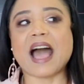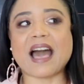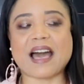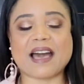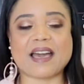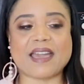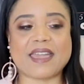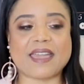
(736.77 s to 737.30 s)

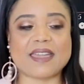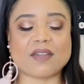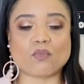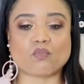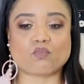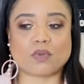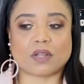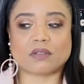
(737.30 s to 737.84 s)
I
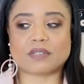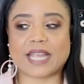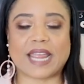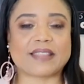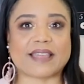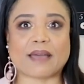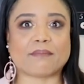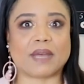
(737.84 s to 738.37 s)
will
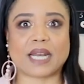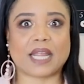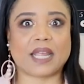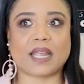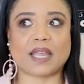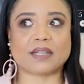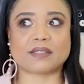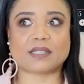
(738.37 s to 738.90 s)
take that
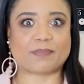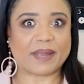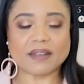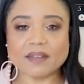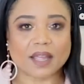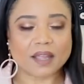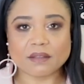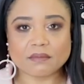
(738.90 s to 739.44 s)
money and
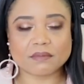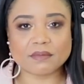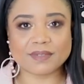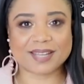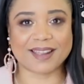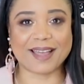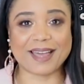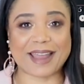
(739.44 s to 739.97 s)
spend it.
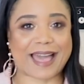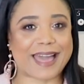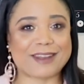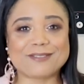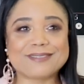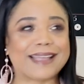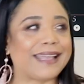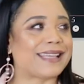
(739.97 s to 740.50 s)
I
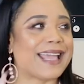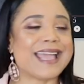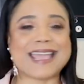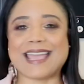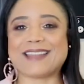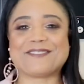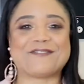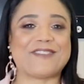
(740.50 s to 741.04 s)
don't like
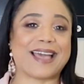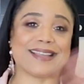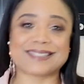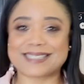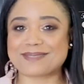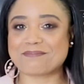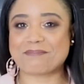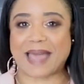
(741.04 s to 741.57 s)

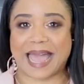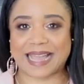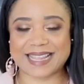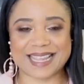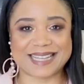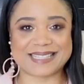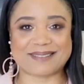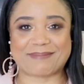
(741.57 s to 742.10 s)
invest
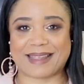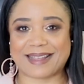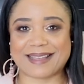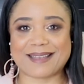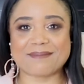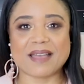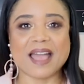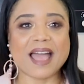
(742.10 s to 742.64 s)
back into
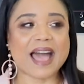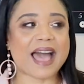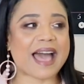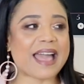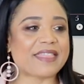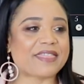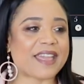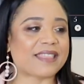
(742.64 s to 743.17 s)
makeup.
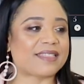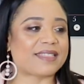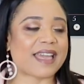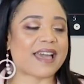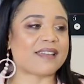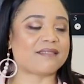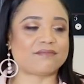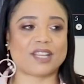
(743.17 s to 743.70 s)
I think
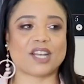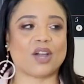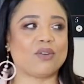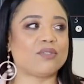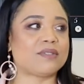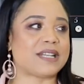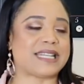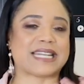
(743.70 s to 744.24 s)
that, you
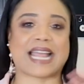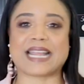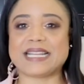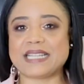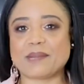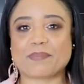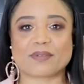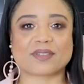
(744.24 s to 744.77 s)
know,
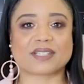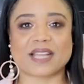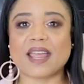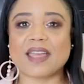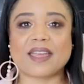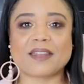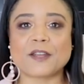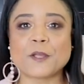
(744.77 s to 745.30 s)

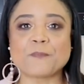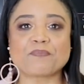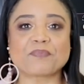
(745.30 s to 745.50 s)
90%